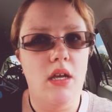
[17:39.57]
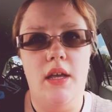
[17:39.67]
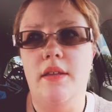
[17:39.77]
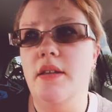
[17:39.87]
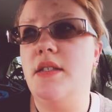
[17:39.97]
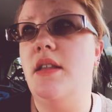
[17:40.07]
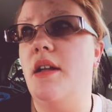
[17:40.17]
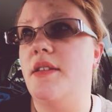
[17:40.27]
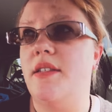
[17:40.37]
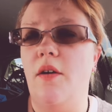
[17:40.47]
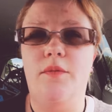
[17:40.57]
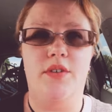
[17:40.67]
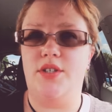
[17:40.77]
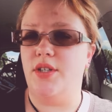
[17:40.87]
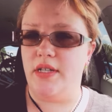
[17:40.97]
And it's not
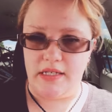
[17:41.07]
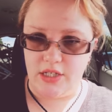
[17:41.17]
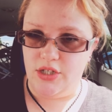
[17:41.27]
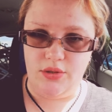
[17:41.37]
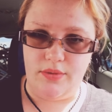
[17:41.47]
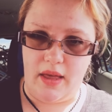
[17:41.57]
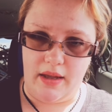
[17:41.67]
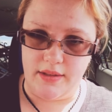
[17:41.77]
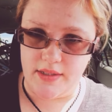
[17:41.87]
selfish to need to do that.